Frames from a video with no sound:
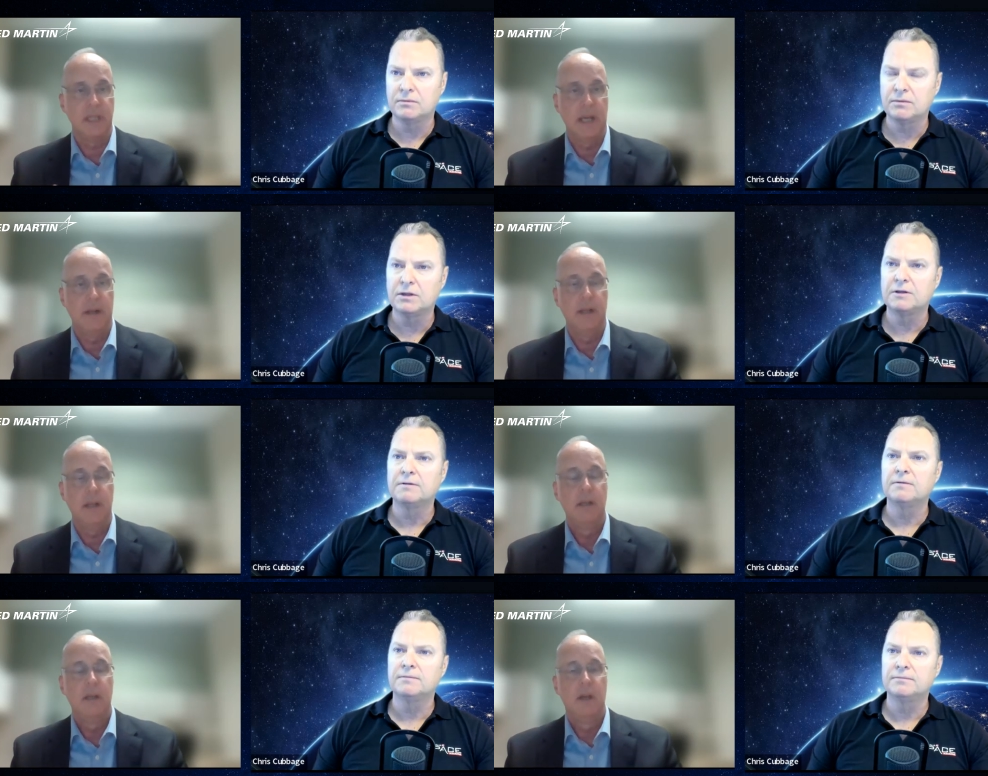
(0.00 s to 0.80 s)
Speaker 1: been done
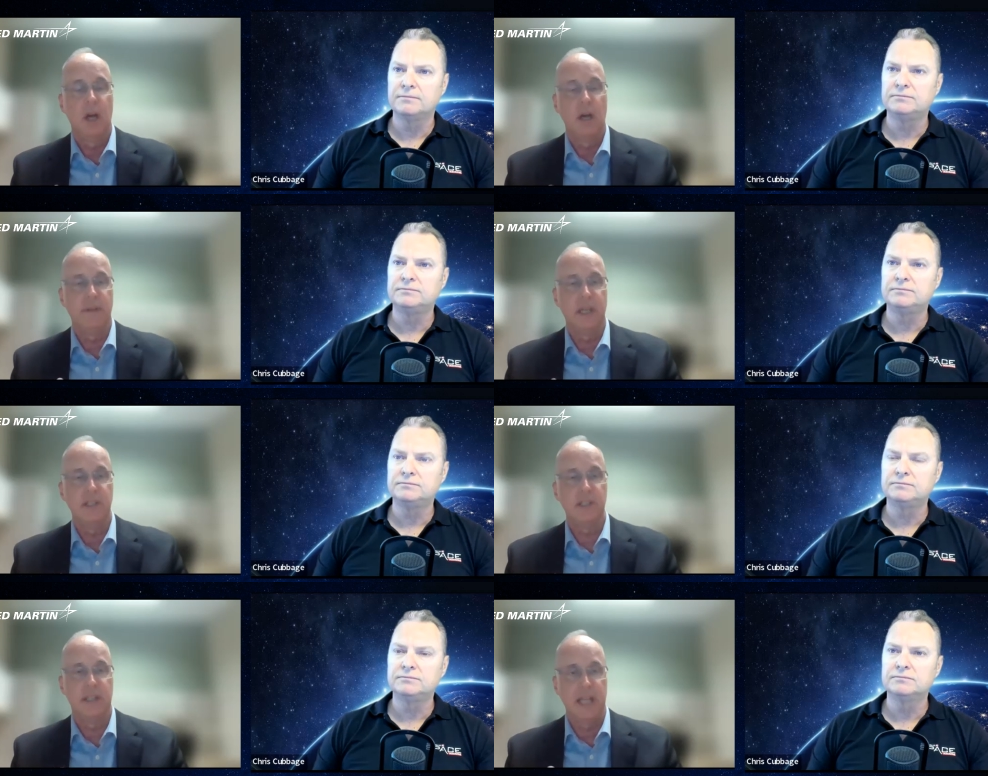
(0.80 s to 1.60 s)
over
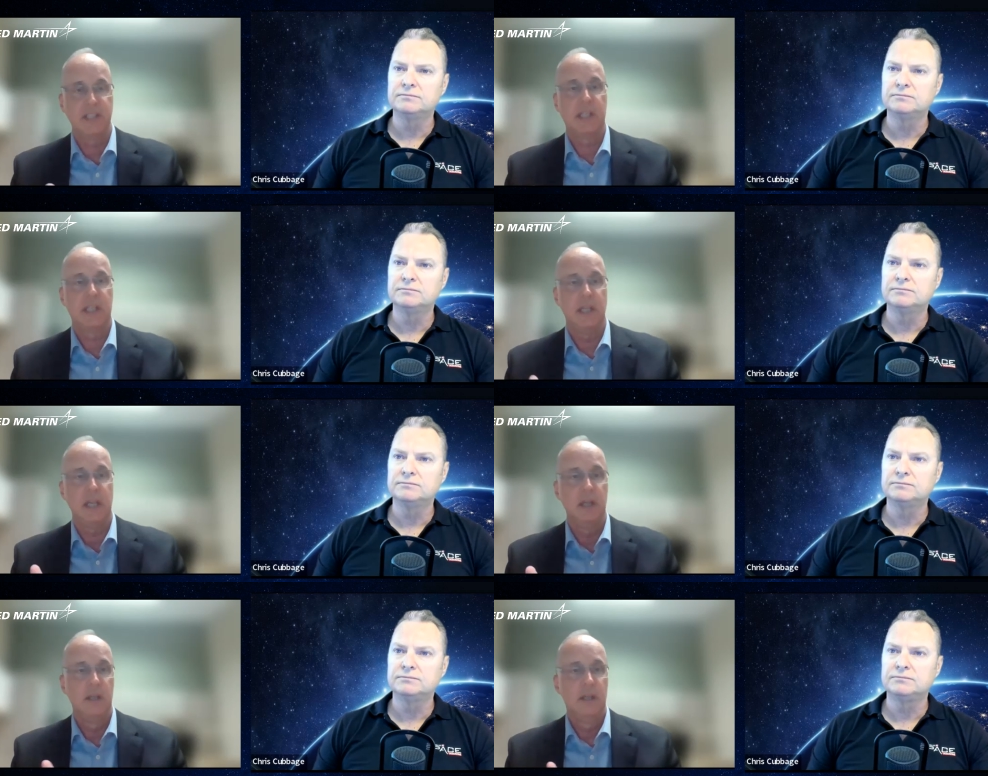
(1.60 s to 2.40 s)
years, and that's
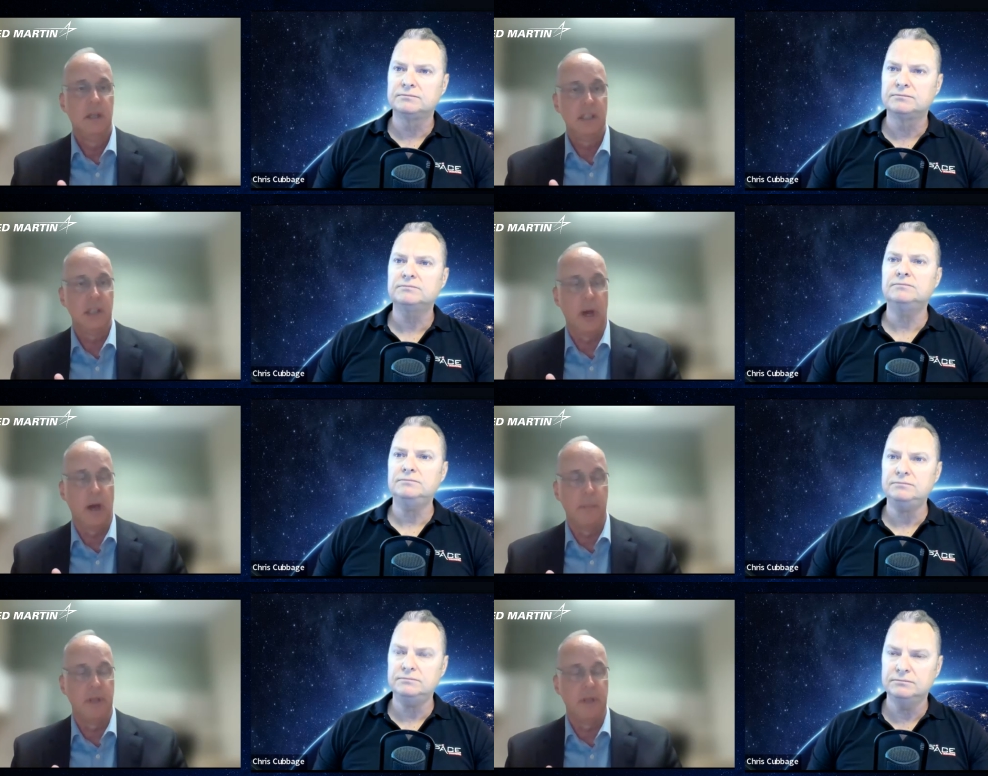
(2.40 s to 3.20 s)
key to
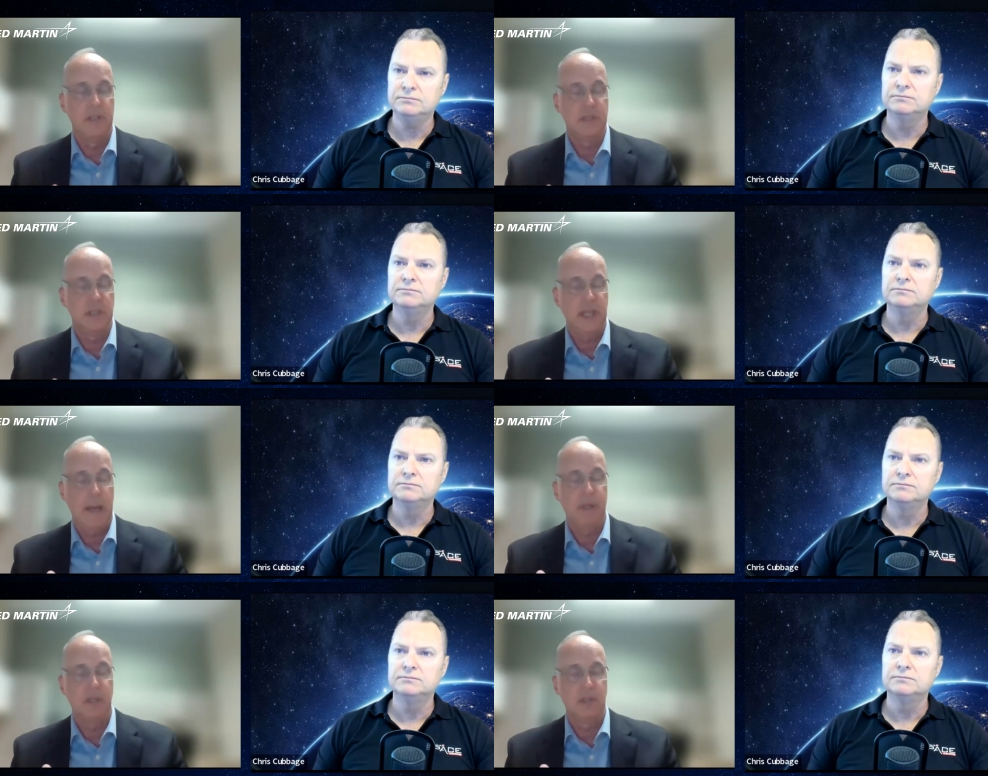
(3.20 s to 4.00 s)
our ability to
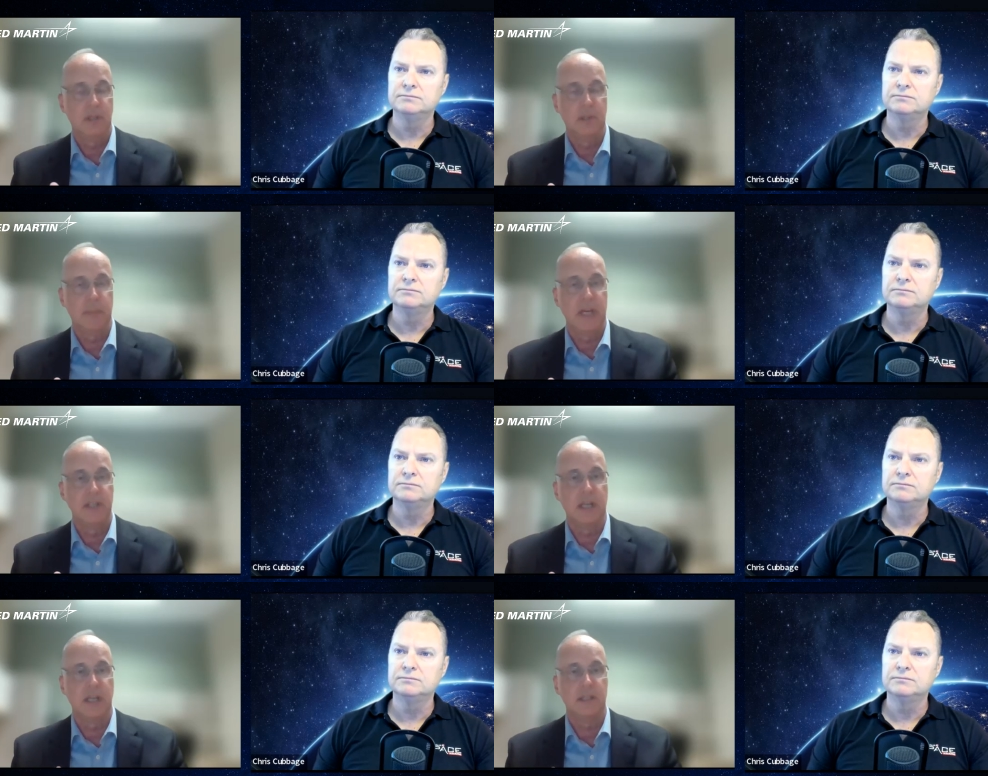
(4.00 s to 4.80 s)
tap into the
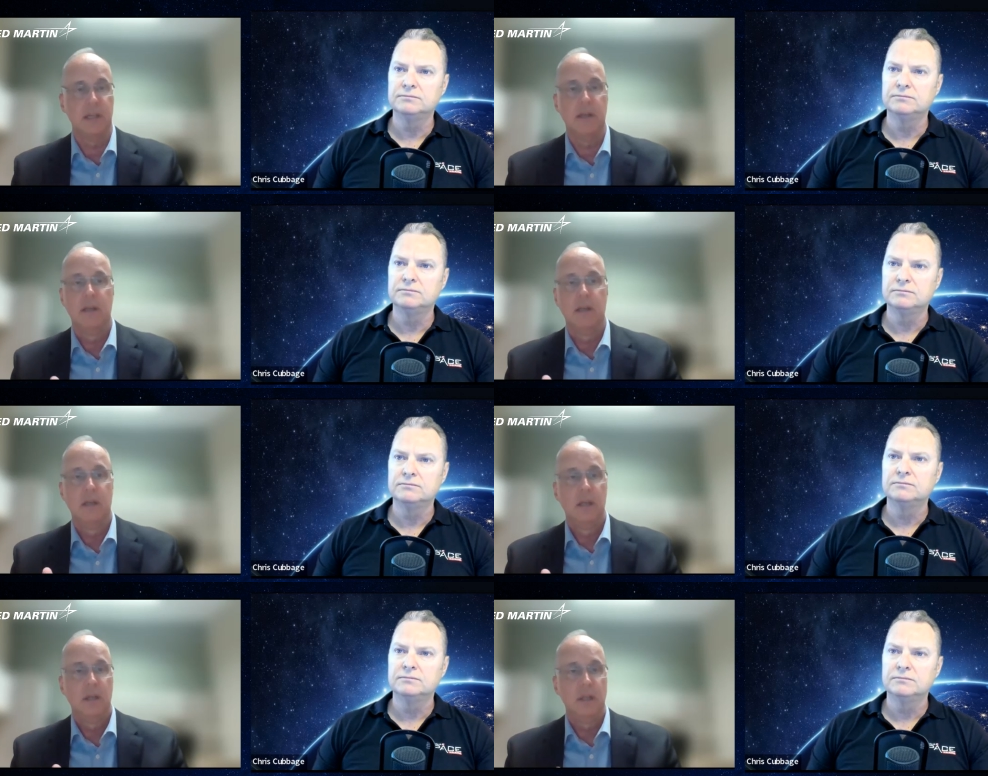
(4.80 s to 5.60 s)
space sector.
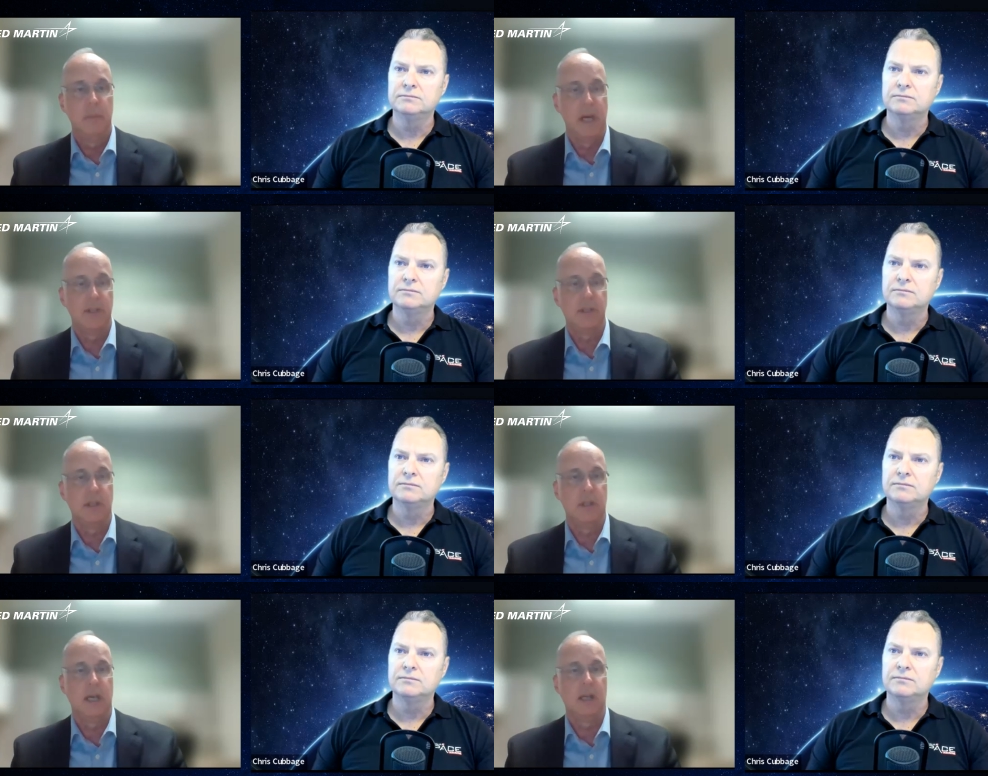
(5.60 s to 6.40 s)
You
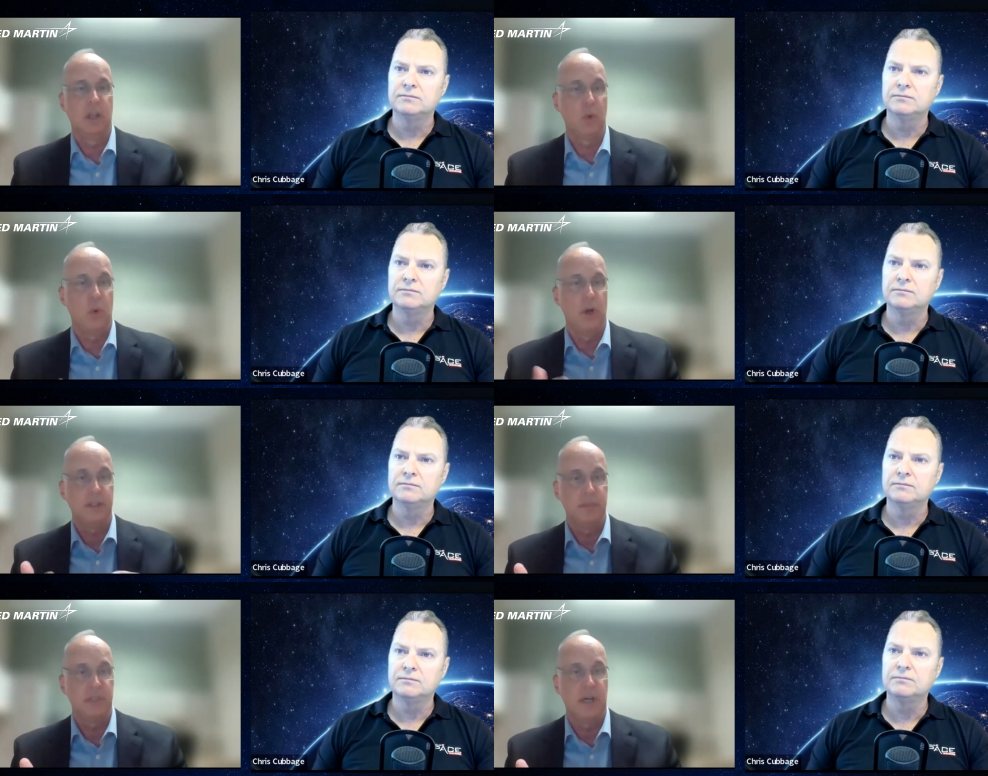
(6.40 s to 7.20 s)
mentioned uh, the
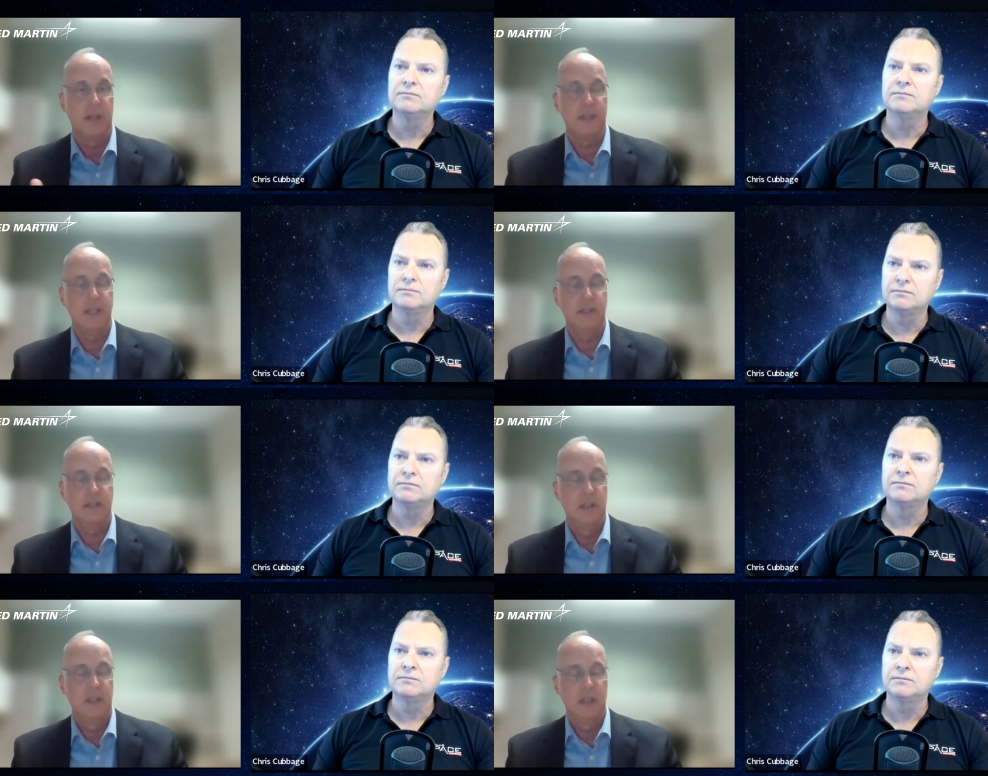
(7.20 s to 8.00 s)
quantum side of
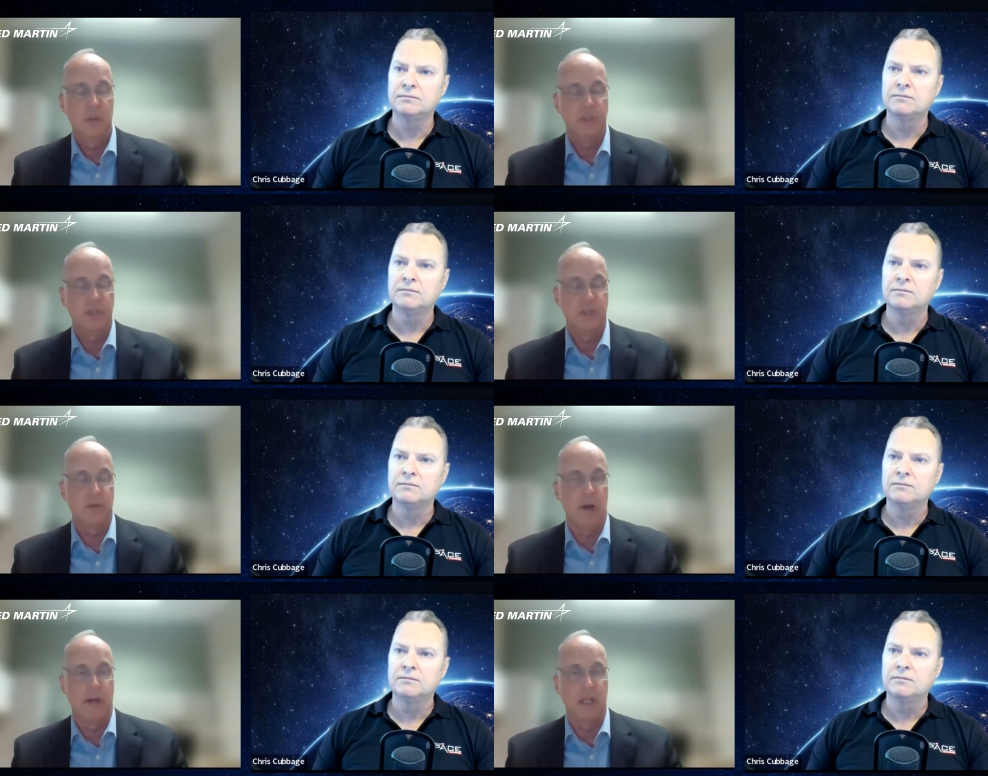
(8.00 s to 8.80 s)
things, which is
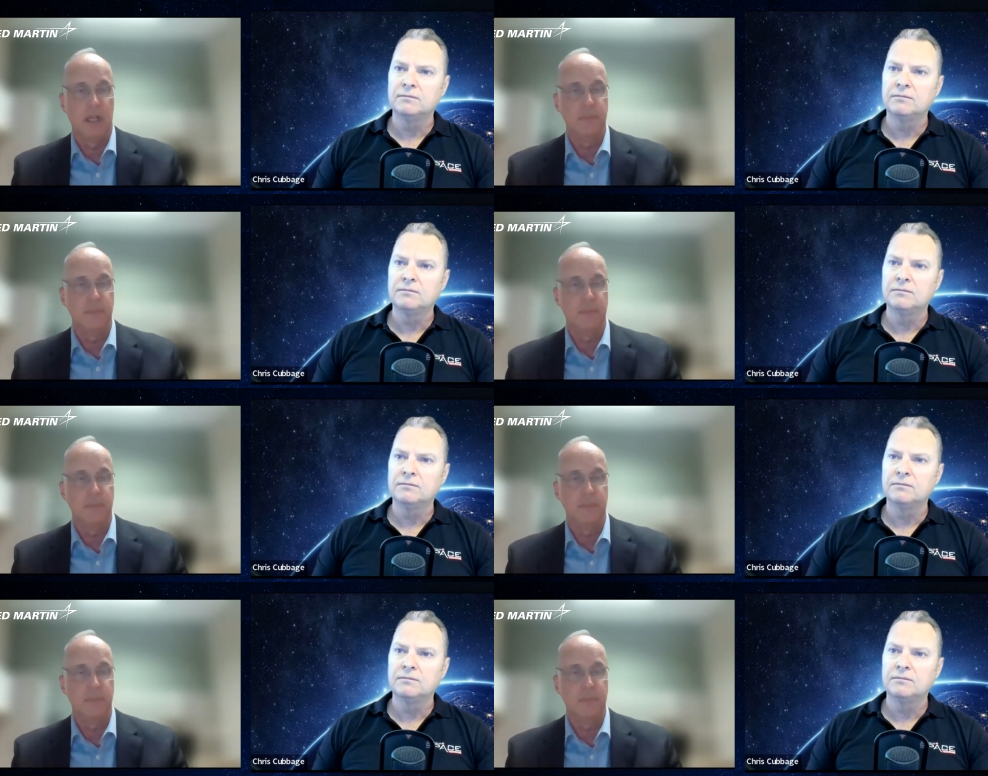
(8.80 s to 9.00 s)
growing in